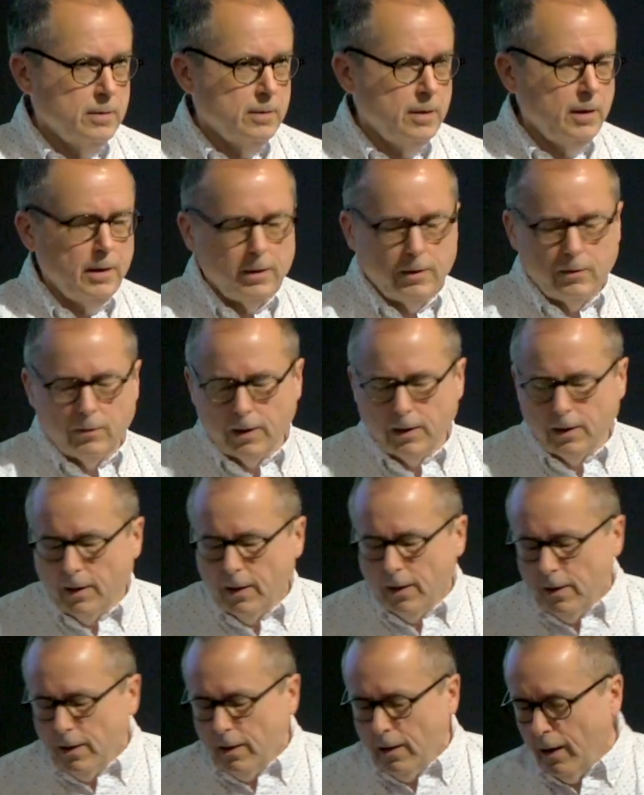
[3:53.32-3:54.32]
Yeah, anyway.
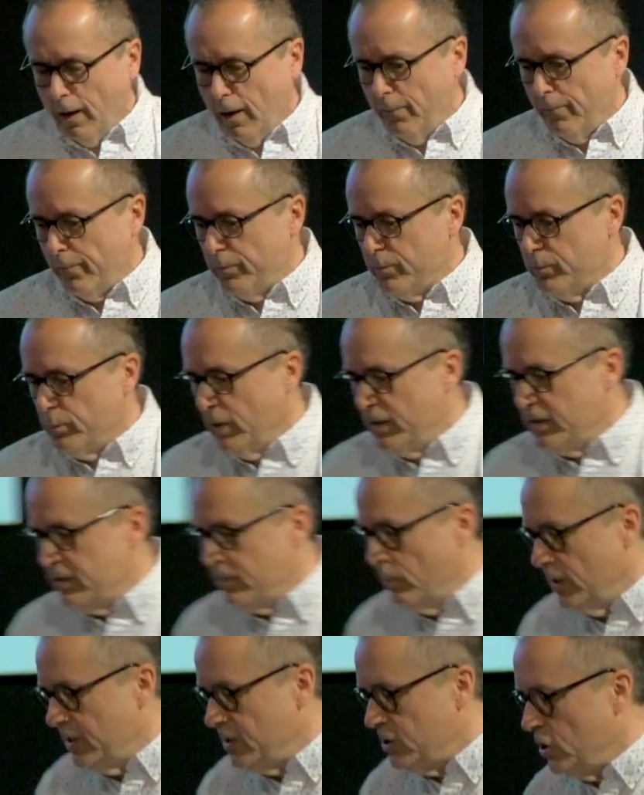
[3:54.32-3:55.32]

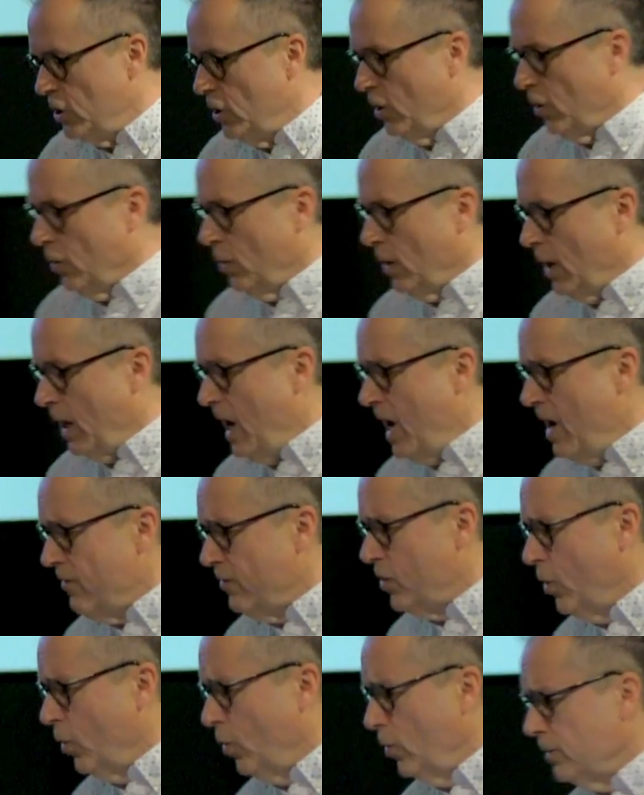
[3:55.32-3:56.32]
But I
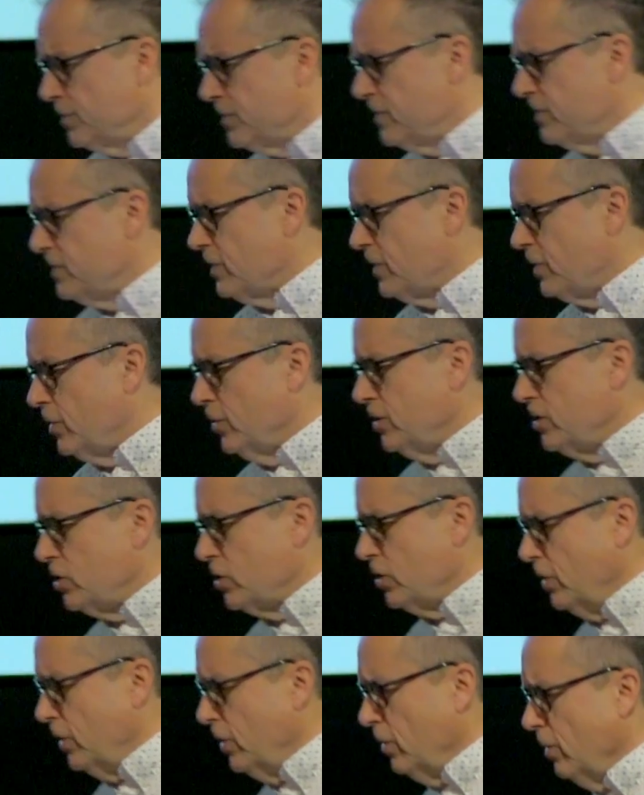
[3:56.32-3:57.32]
have goals as a
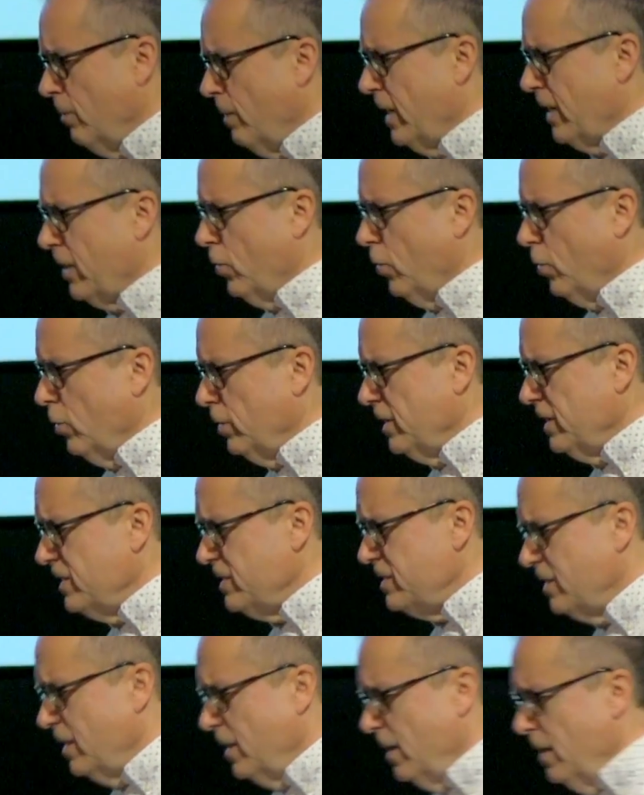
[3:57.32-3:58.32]
Christian. You know what my goal
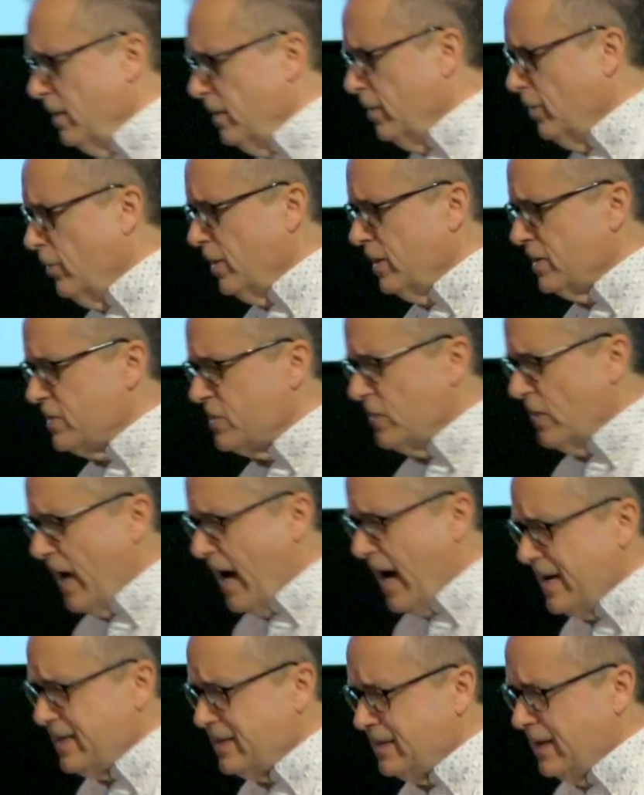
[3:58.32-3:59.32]
is? You know what it's
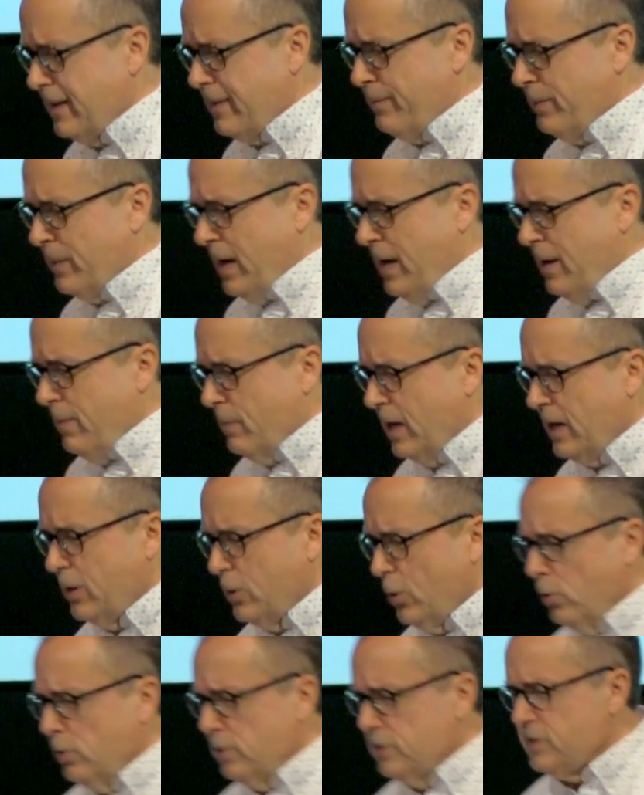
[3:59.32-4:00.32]
not? My
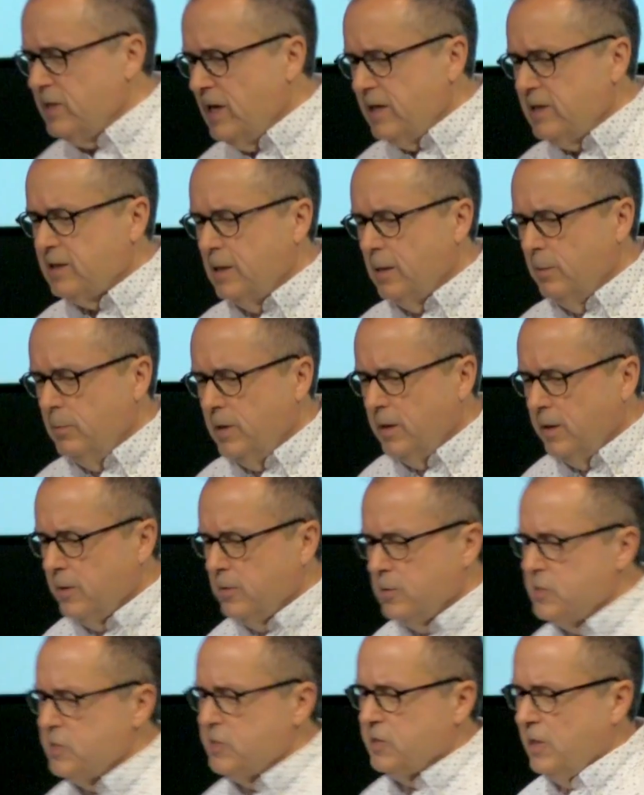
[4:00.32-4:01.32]
goal is not to come in
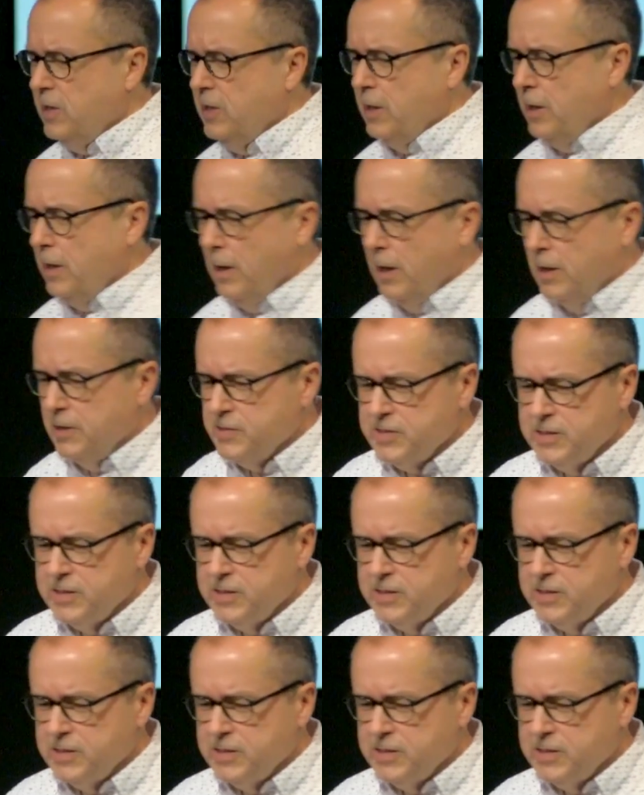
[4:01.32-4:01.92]
here on